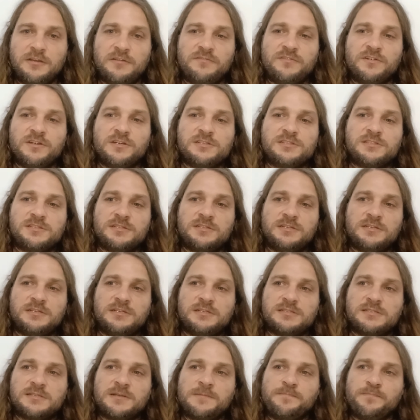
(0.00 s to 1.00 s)

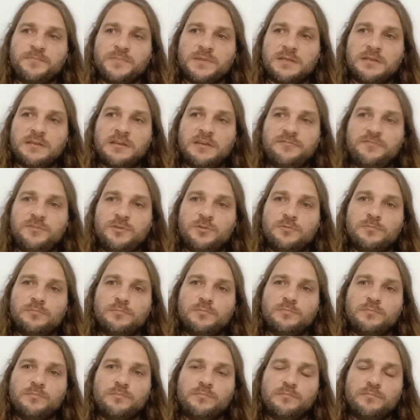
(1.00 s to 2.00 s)
versus if
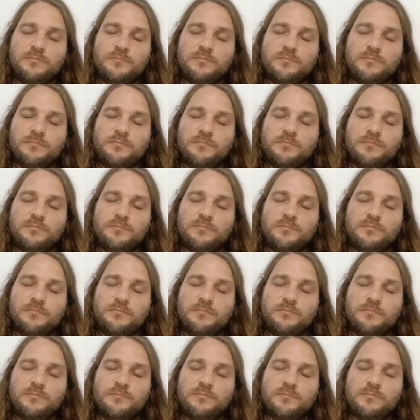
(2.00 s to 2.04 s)
you